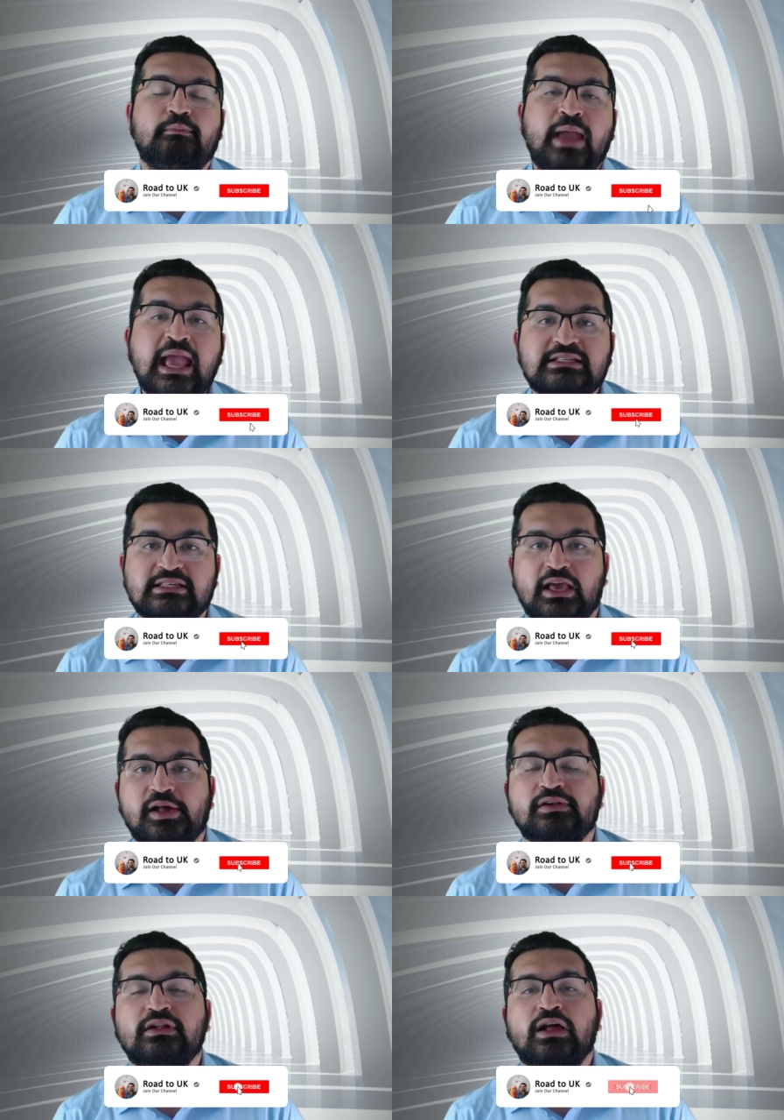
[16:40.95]
pay
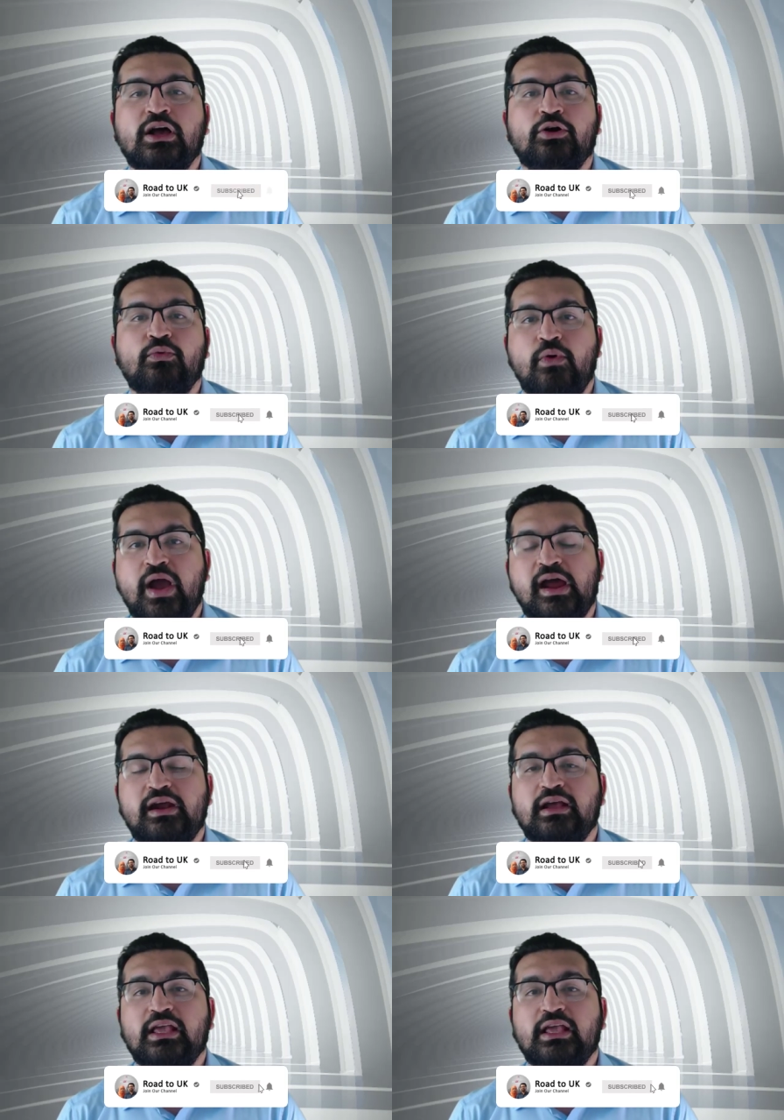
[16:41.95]
scale where